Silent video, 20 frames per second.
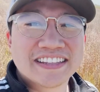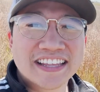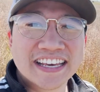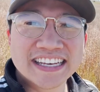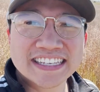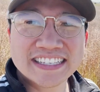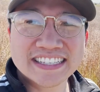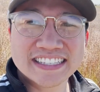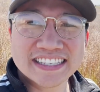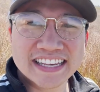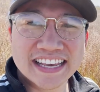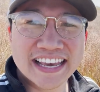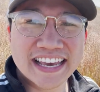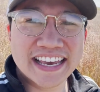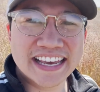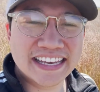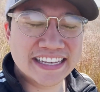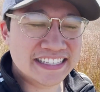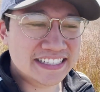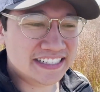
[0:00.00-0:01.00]
this
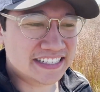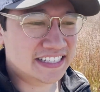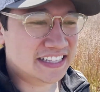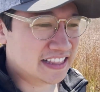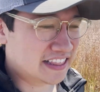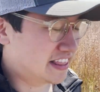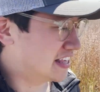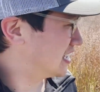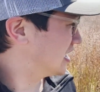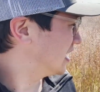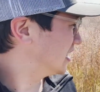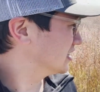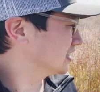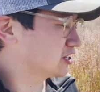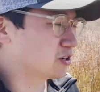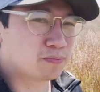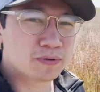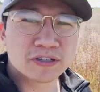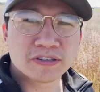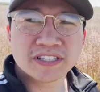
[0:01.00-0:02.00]
is the
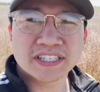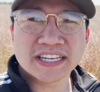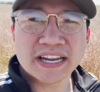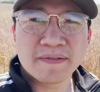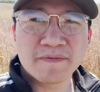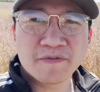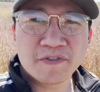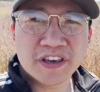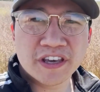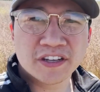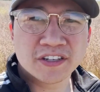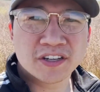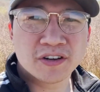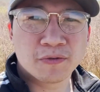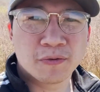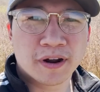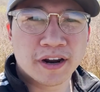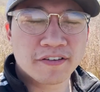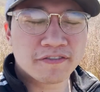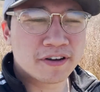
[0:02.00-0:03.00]
Little Bluestem field,
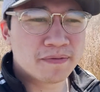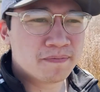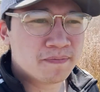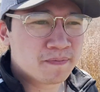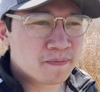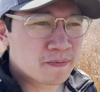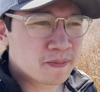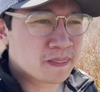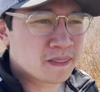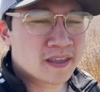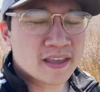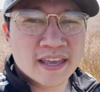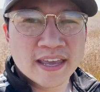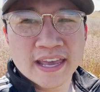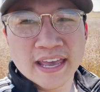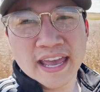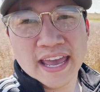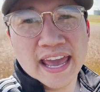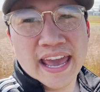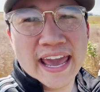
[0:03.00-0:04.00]
one of them.
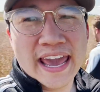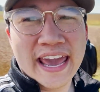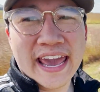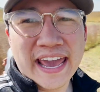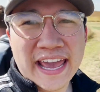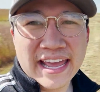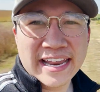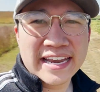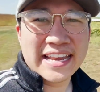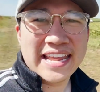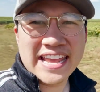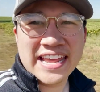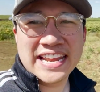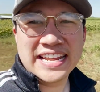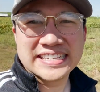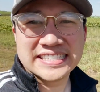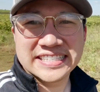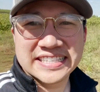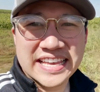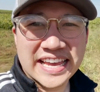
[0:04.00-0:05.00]
And it
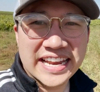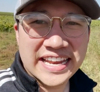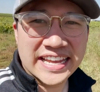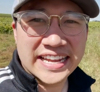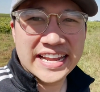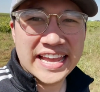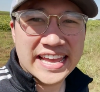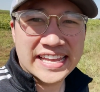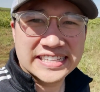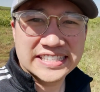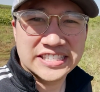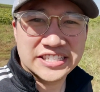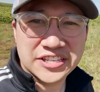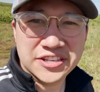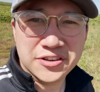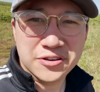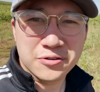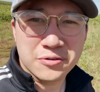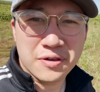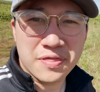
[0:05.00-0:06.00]
is getting
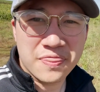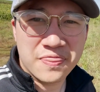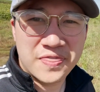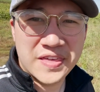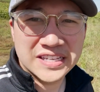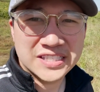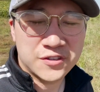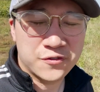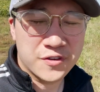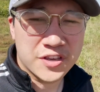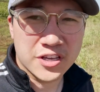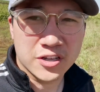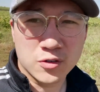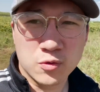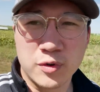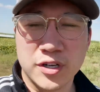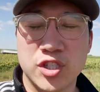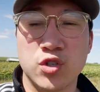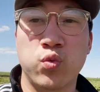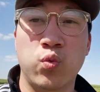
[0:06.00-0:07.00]
into this field,
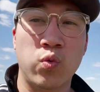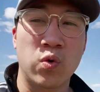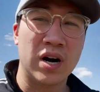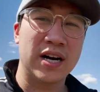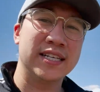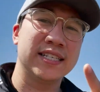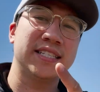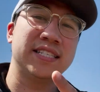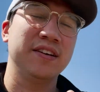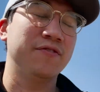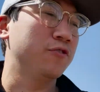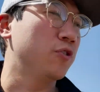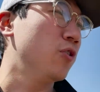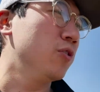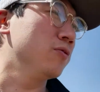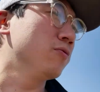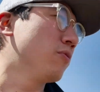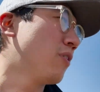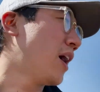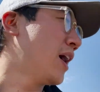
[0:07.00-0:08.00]
which was stiff
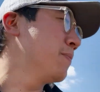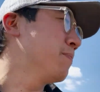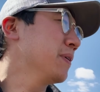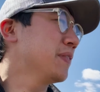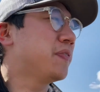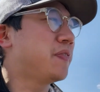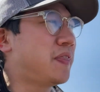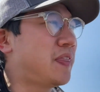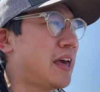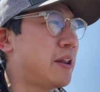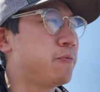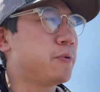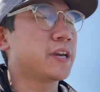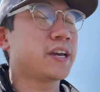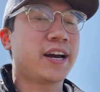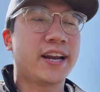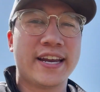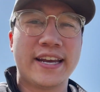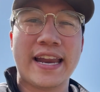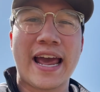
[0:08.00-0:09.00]
goldenrod, but then we
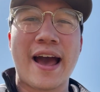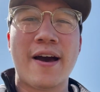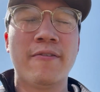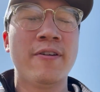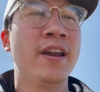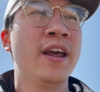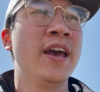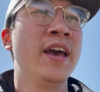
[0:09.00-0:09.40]
cut it down